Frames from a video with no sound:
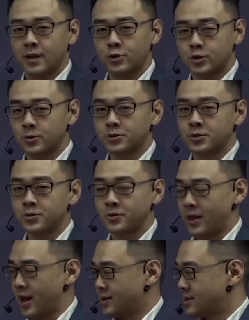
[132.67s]
Don't do
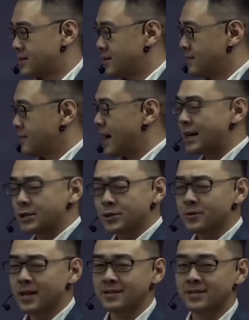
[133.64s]
that. I
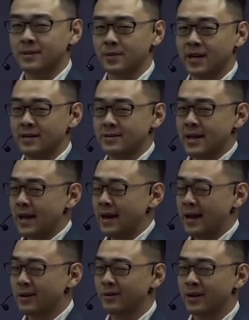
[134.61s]
do that sometimes and
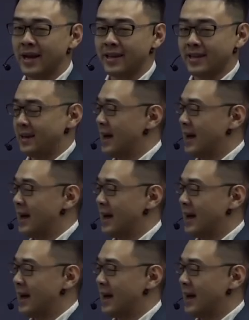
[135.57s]
I don't like it.